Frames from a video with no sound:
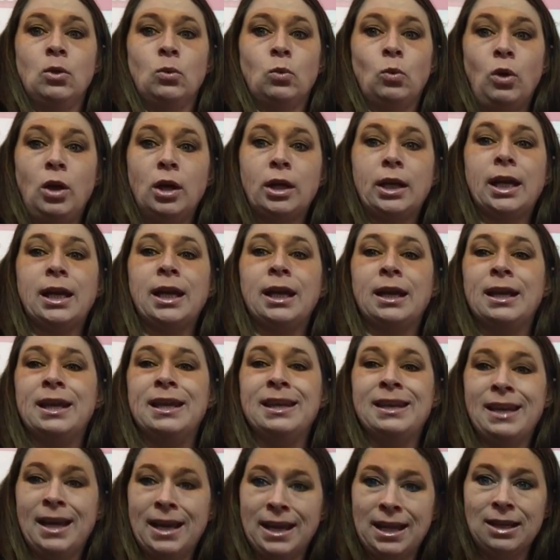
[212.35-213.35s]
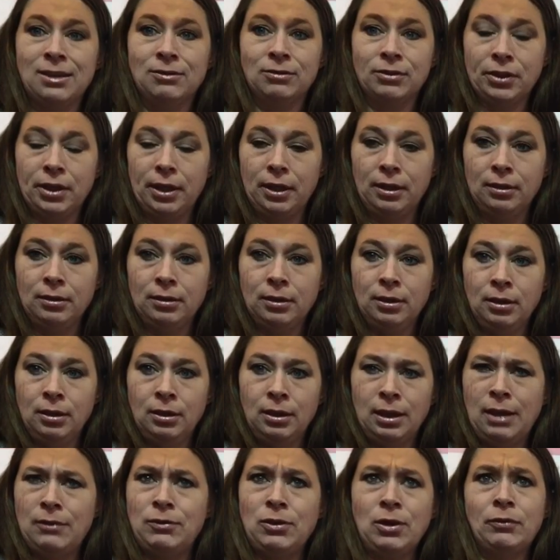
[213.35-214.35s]
walking negatively.
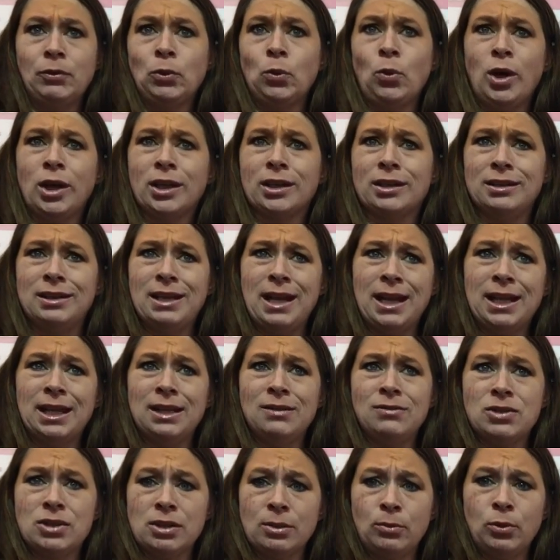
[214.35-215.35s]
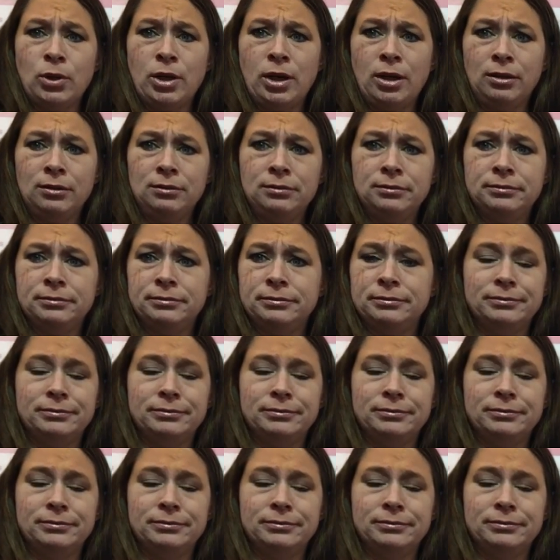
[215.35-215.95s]
Have you ever walked negative somewhere?